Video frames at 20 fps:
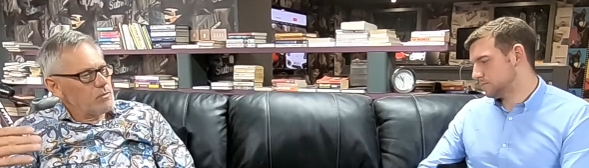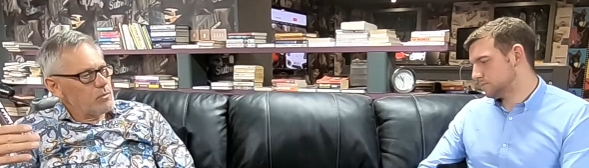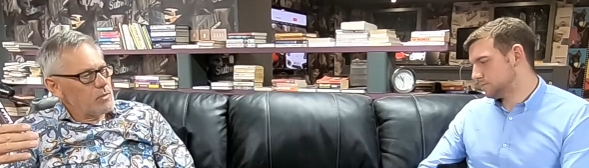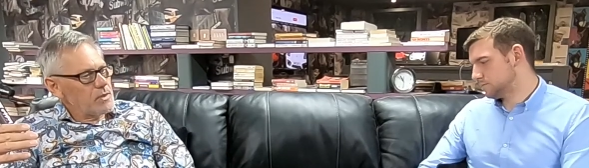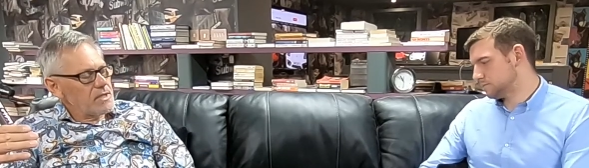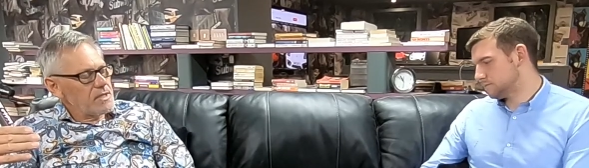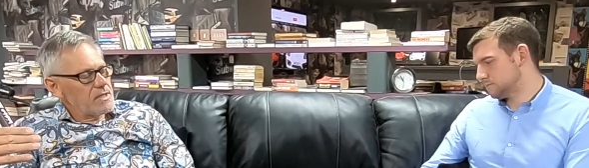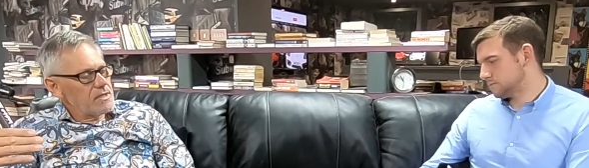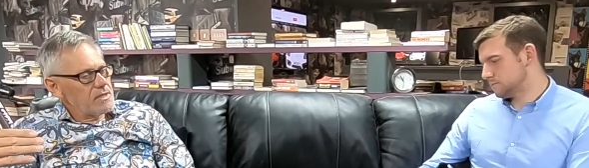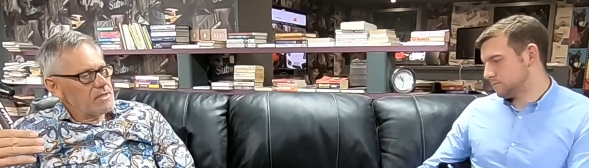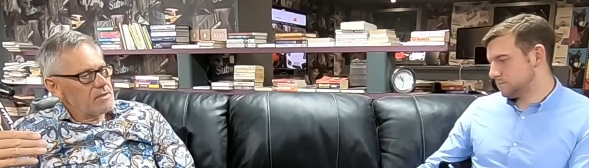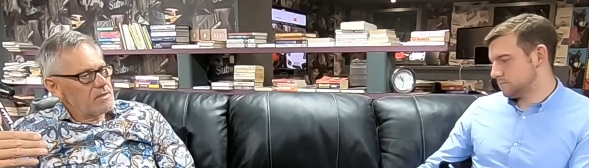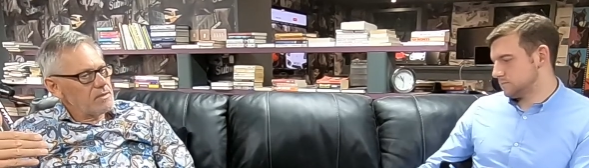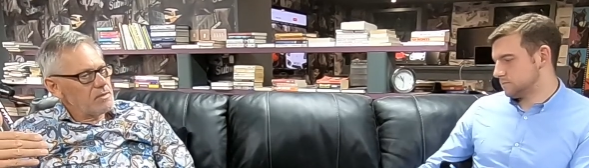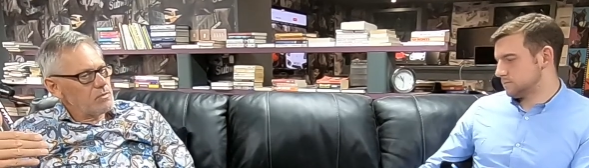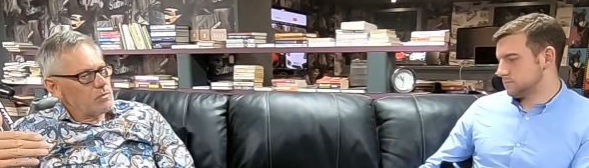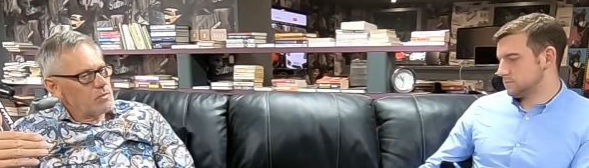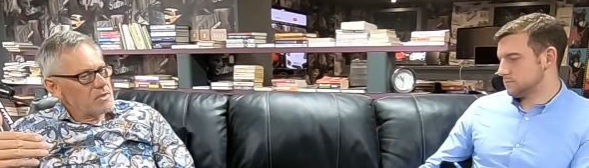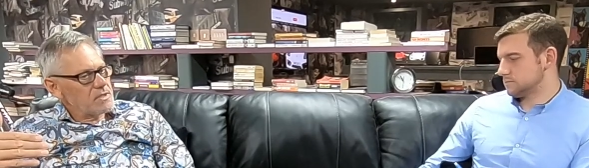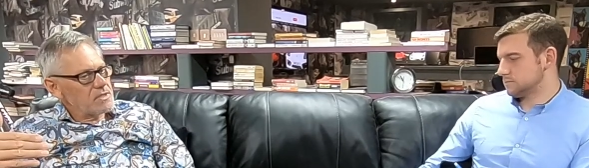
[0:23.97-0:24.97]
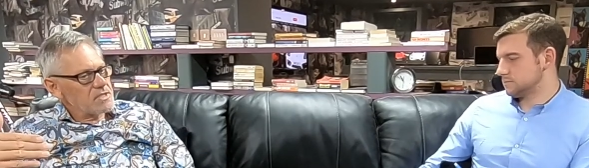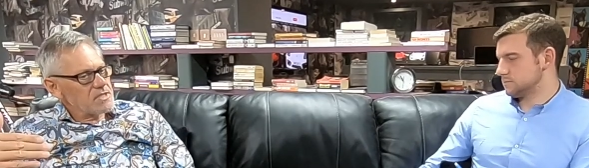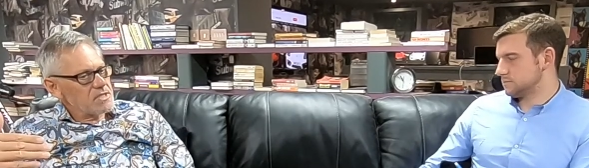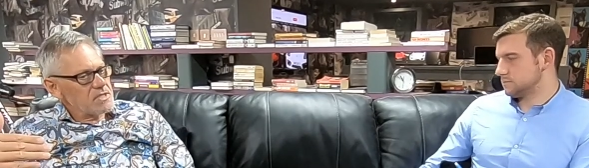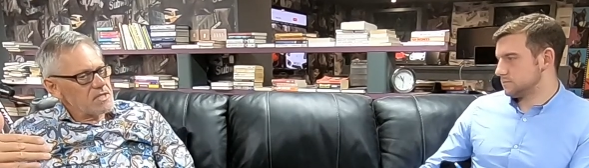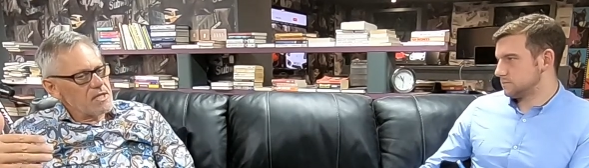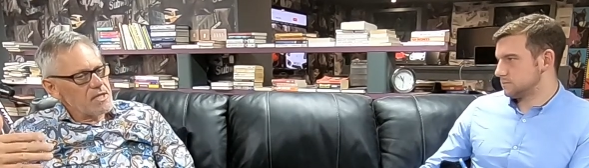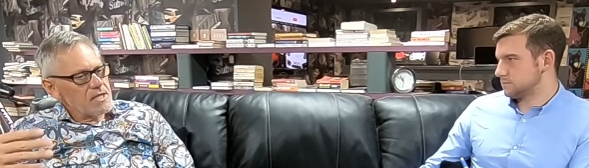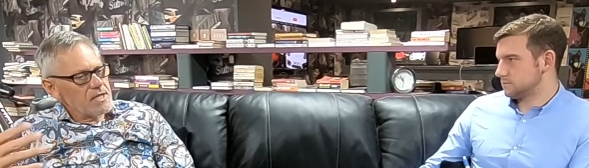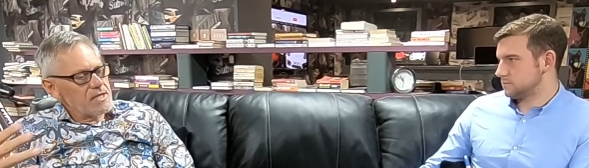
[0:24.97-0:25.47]
Speaker 1: we was
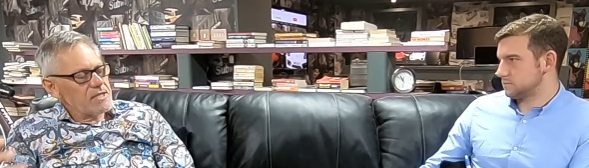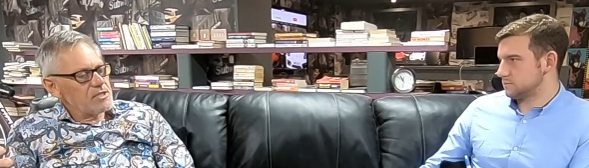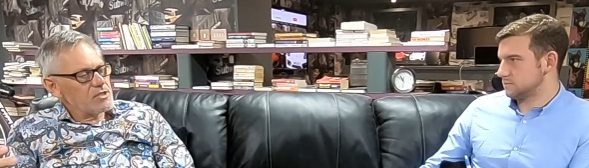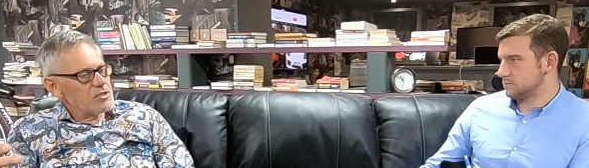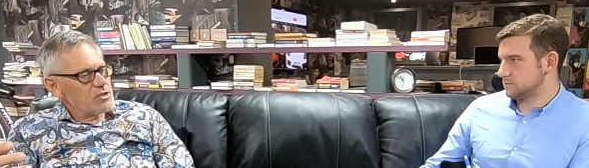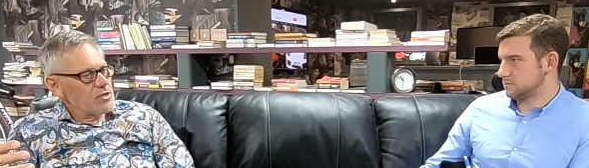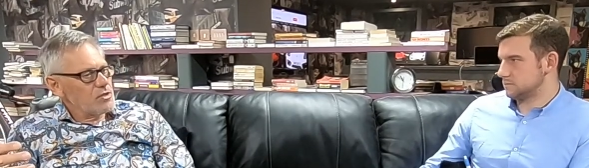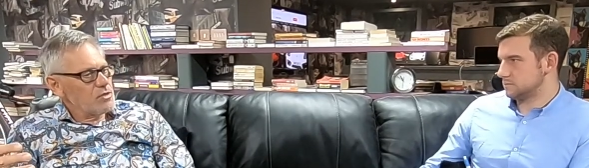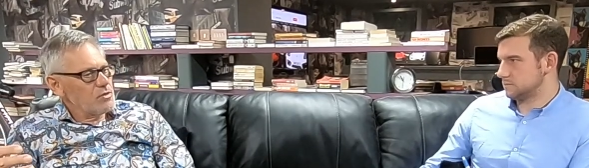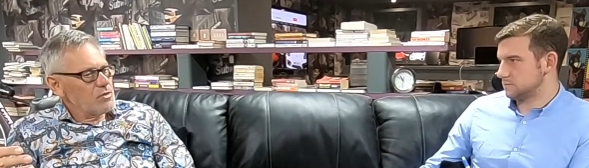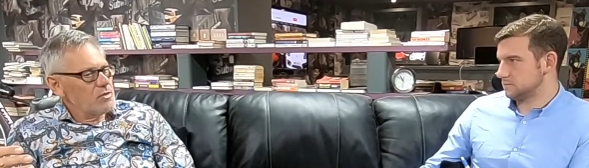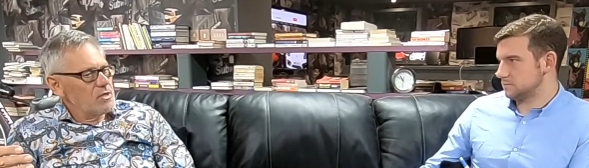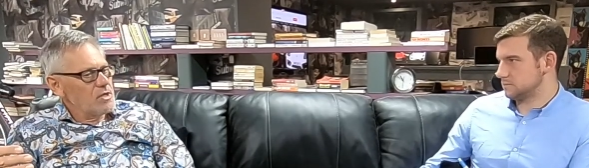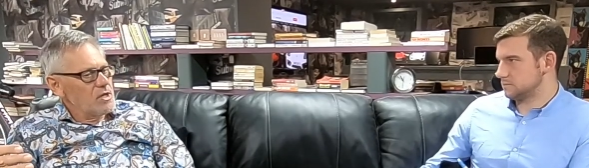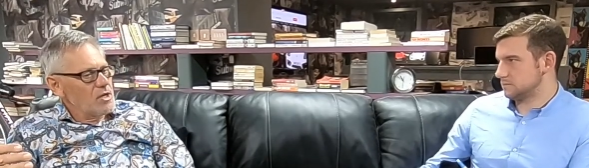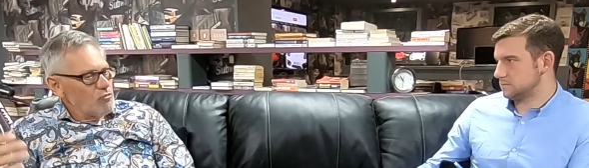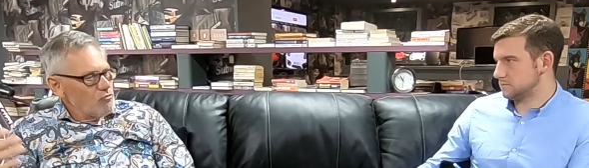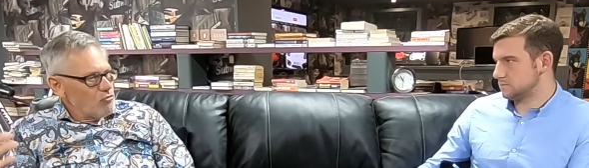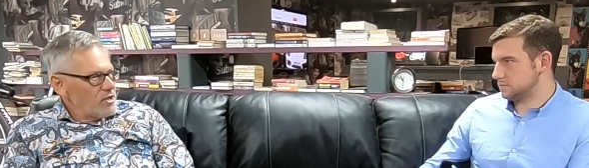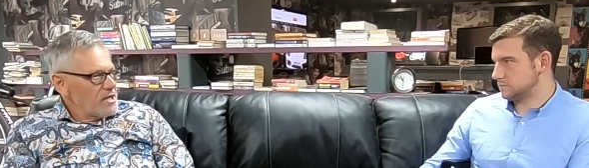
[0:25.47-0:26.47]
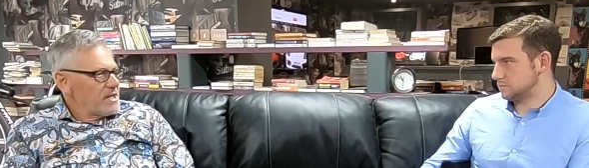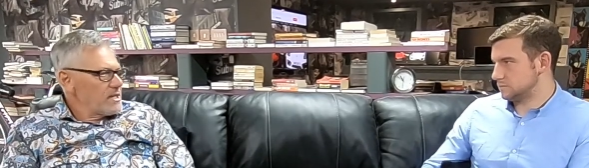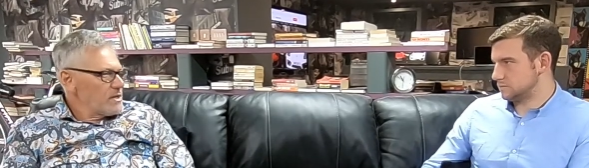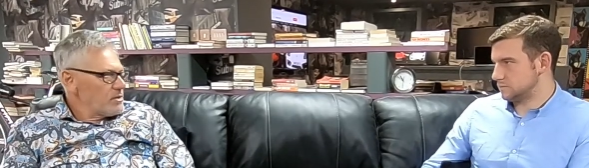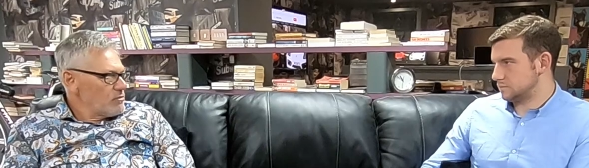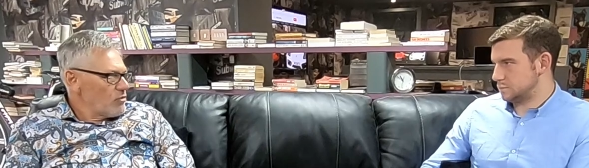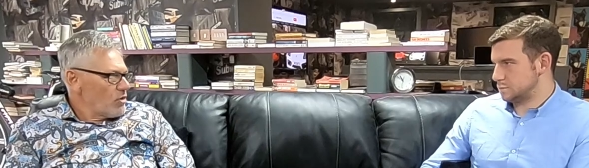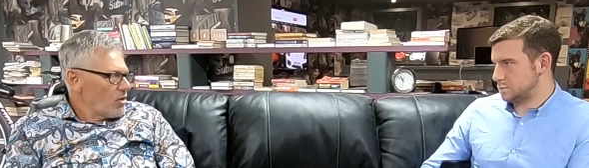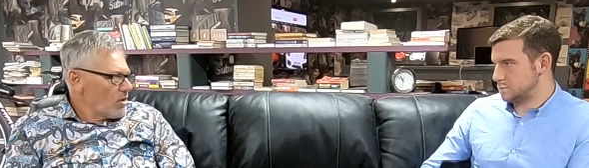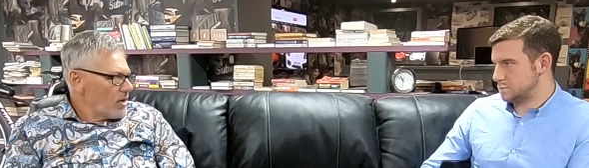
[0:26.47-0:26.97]
learning to read
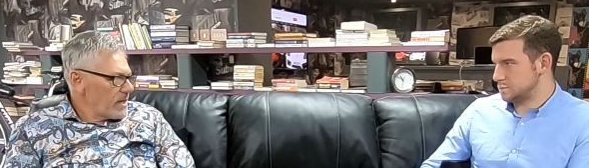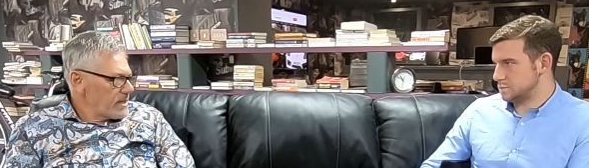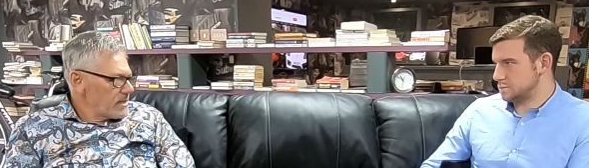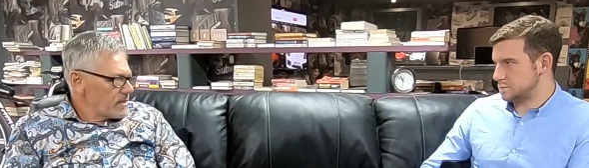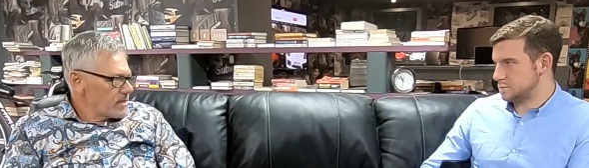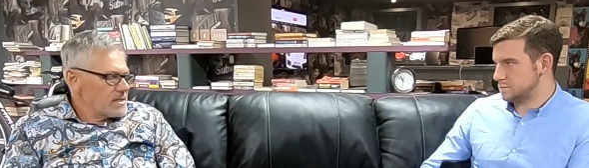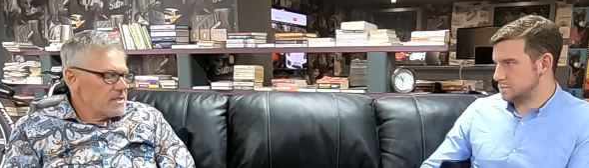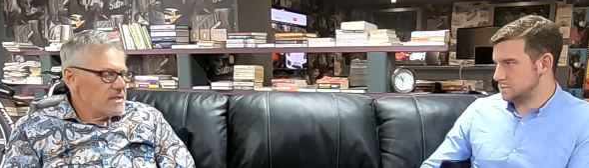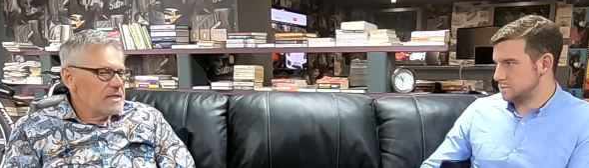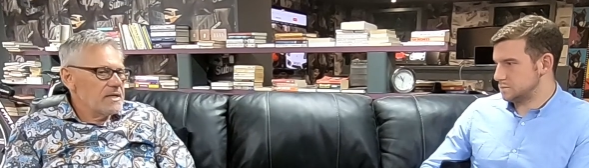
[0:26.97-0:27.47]
and write